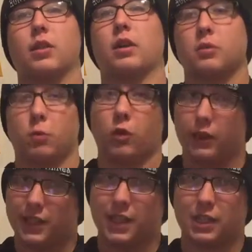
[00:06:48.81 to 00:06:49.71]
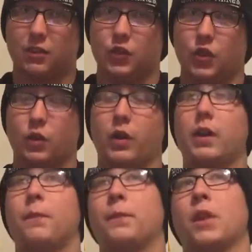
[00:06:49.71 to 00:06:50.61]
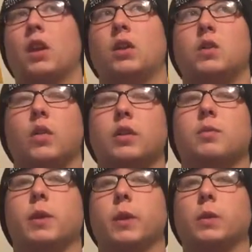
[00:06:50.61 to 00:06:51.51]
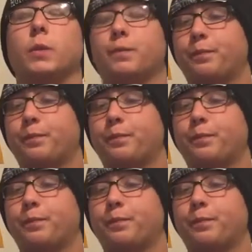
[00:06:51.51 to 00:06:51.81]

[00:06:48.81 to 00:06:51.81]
I was born on the 6th of June. So that's pretty cool.